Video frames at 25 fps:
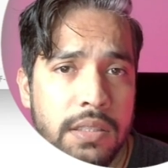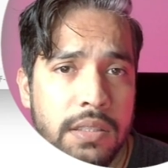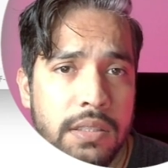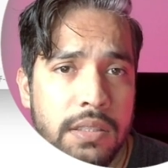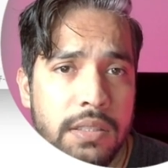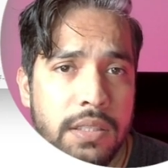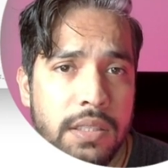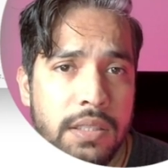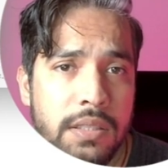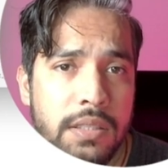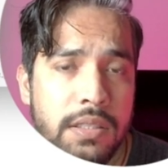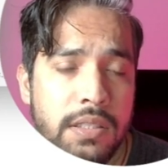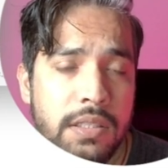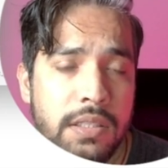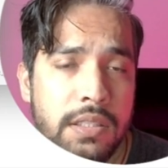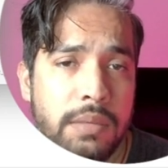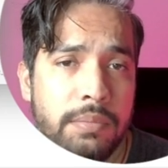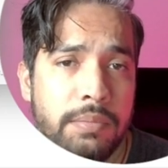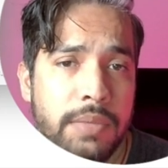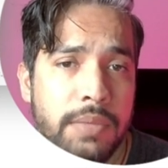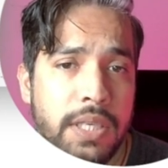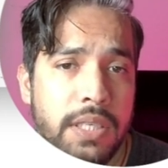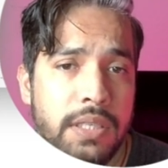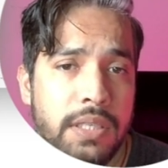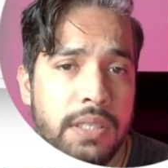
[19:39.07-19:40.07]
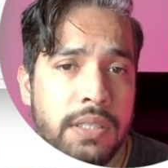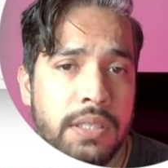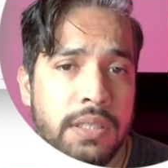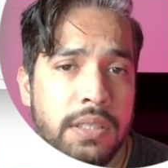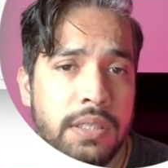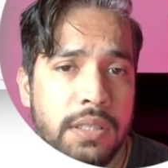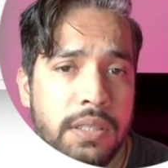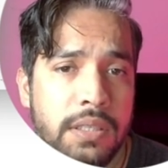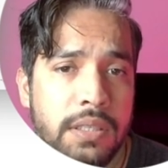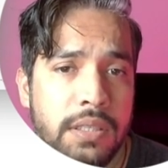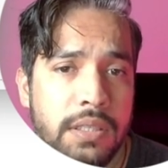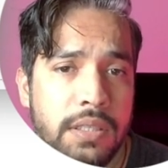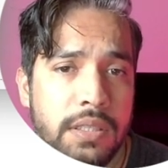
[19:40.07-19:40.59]
just the subnet
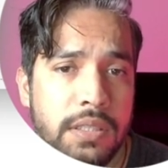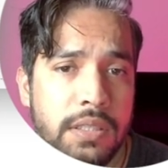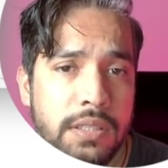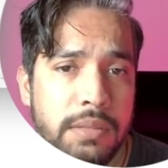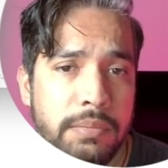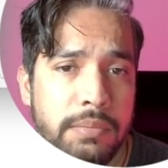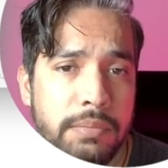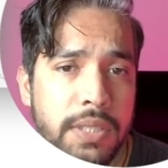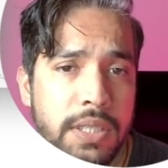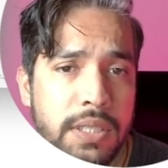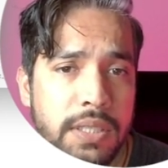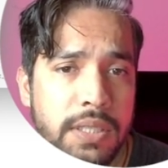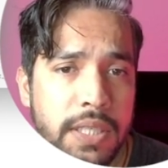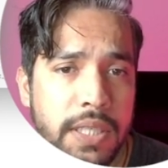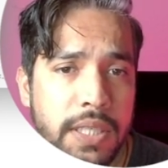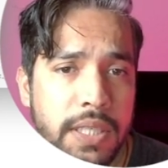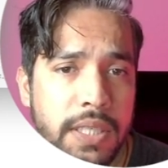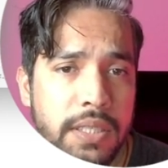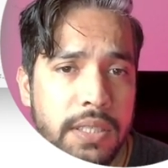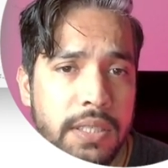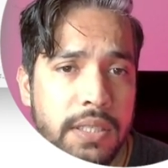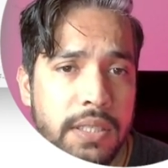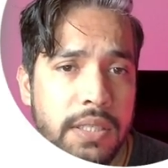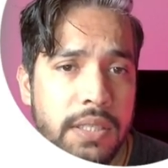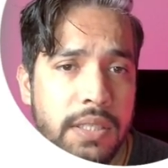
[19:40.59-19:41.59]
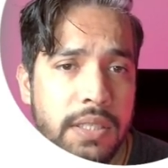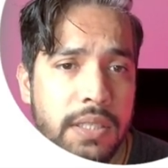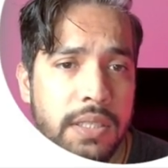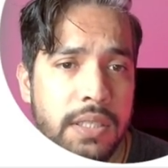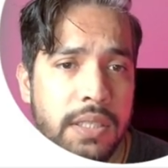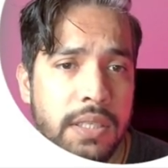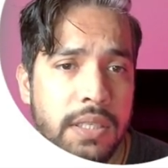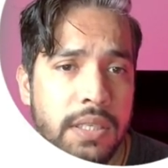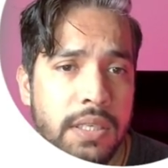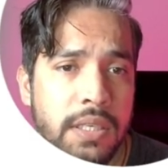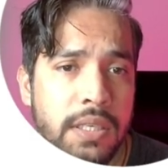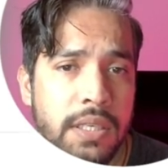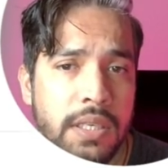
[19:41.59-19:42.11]
is missing.
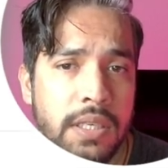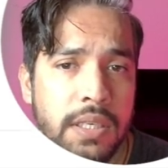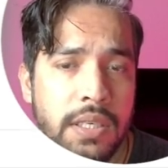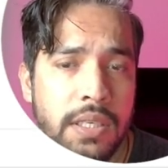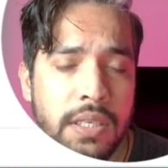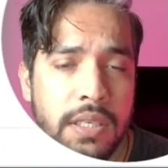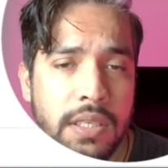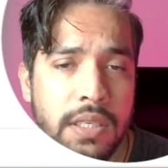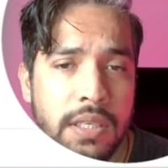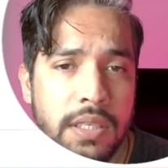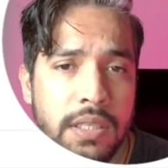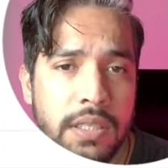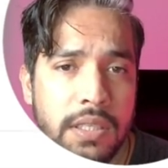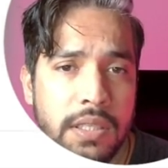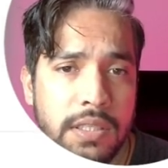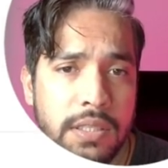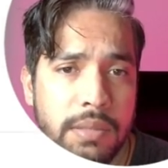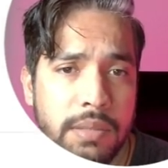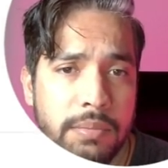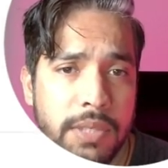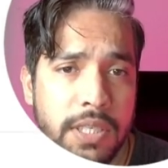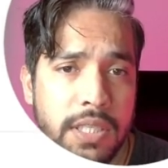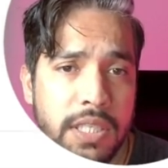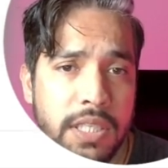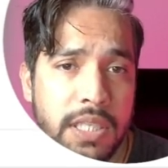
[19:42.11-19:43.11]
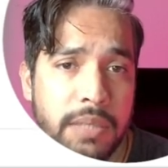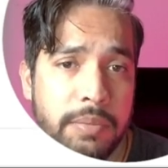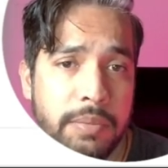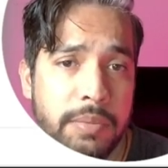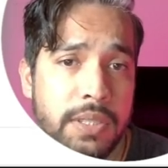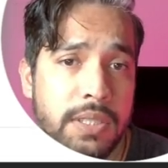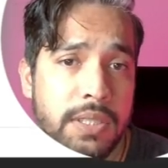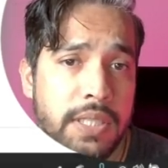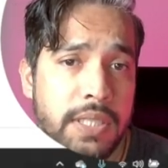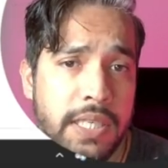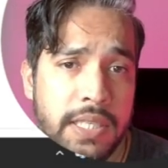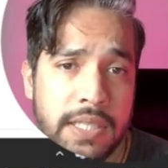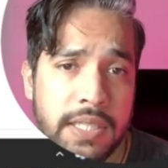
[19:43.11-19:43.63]
The subnet name
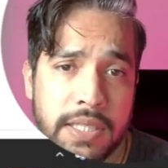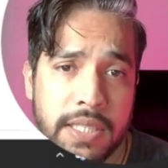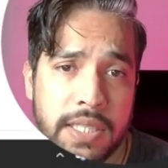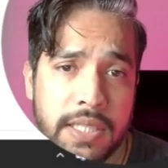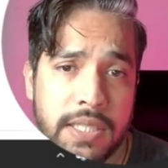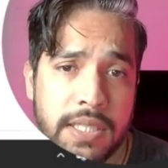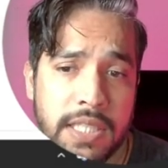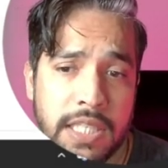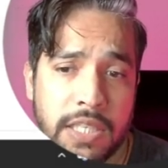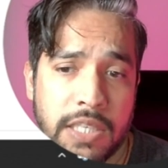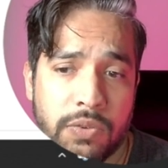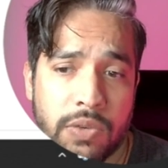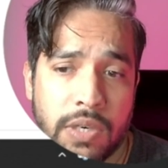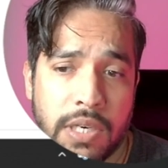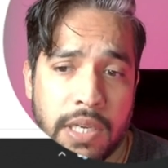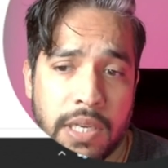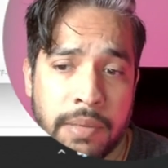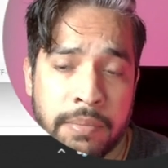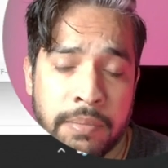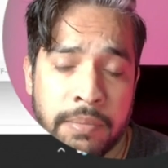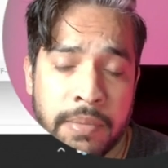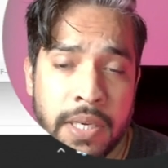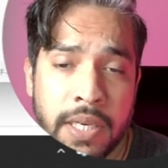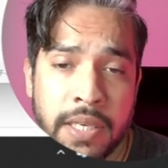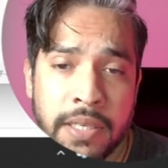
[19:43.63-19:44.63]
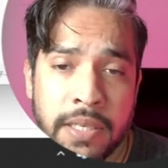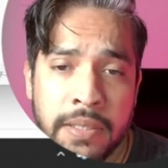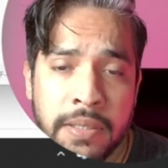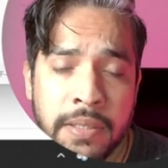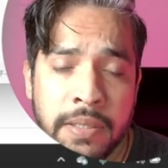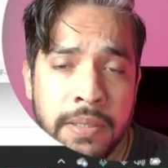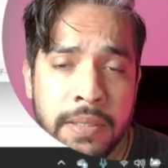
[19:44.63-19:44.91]
is SNET SQL MI.